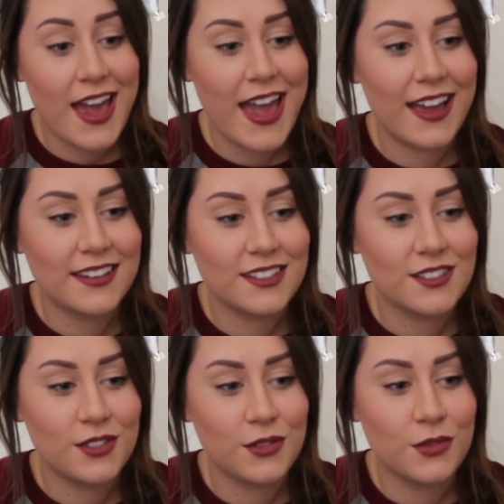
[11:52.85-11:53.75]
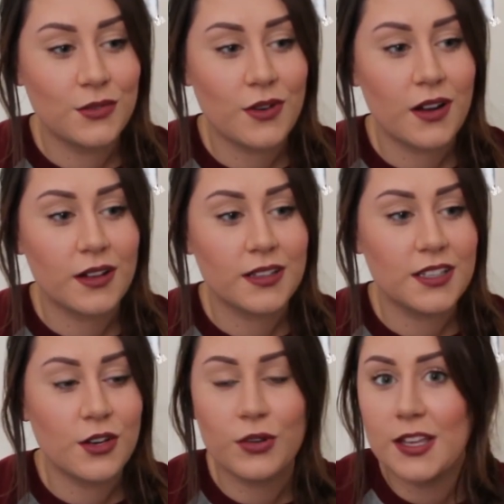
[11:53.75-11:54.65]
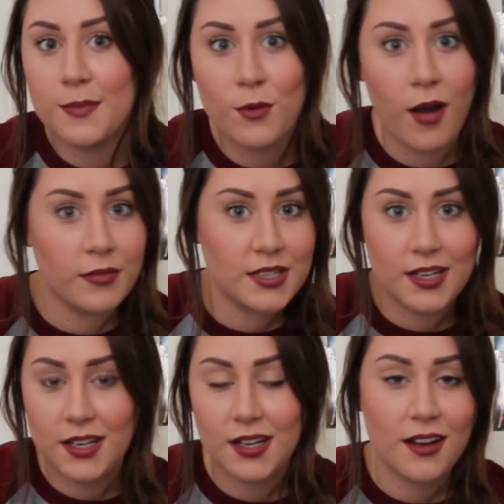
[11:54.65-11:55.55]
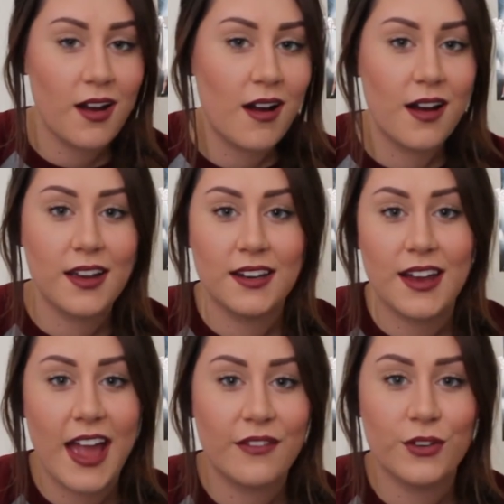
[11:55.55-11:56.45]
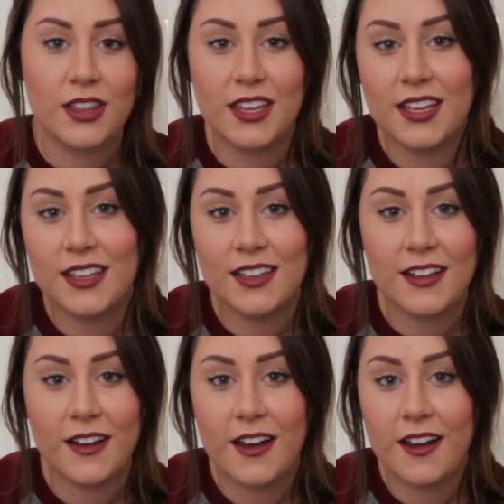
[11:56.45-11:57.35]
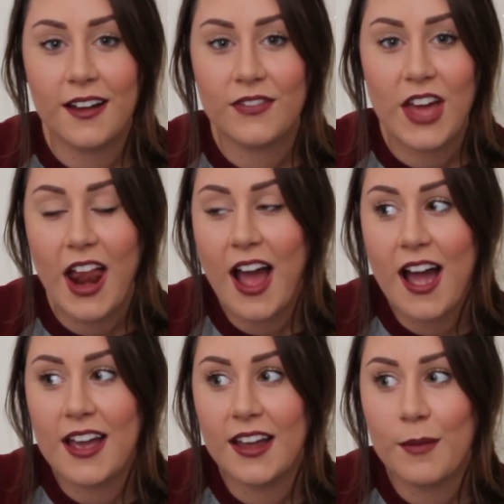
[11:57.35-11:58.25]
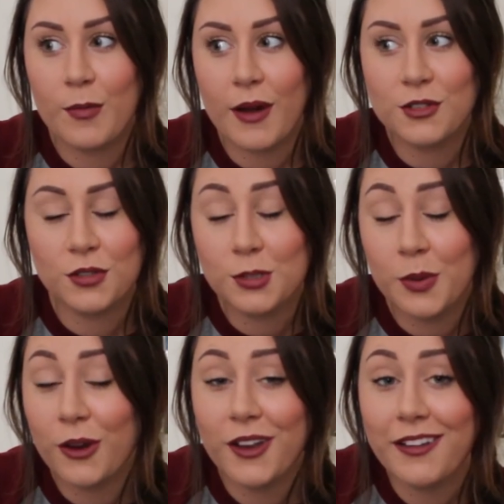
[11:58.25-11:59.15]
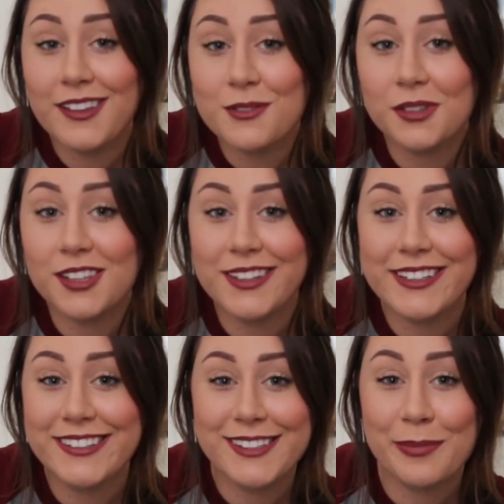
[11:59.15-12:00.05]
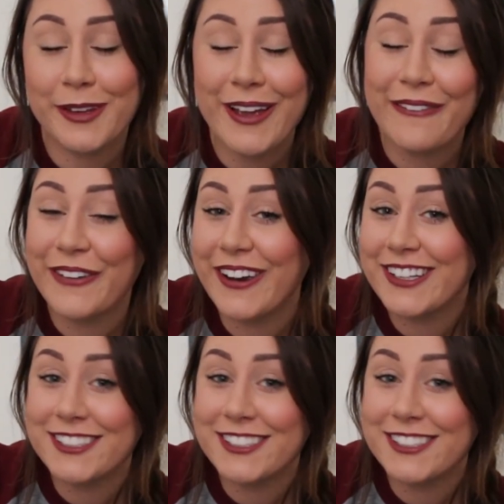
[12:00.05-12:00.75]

and to, you know, keep you updated on everything that I am about to experience within the DCP. I'm very